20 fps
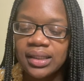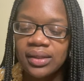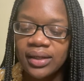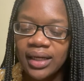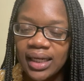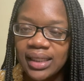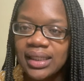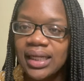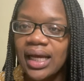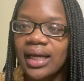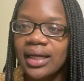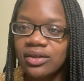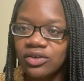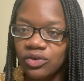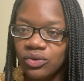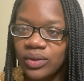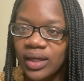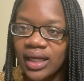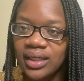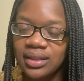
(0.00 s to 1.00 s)
So yes, I
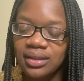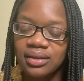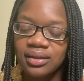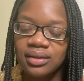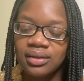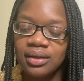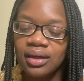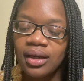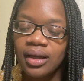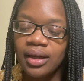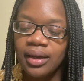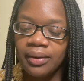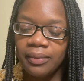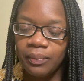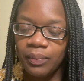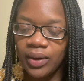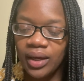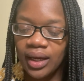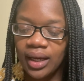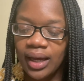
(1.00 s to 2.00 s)
do get to
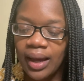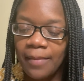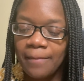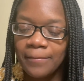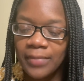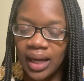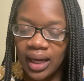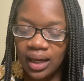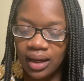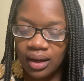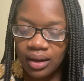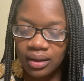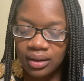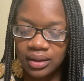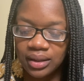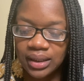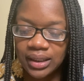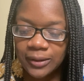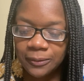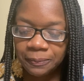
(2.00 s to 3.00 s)
pick my
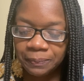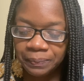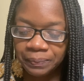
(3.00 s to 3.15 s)
colors.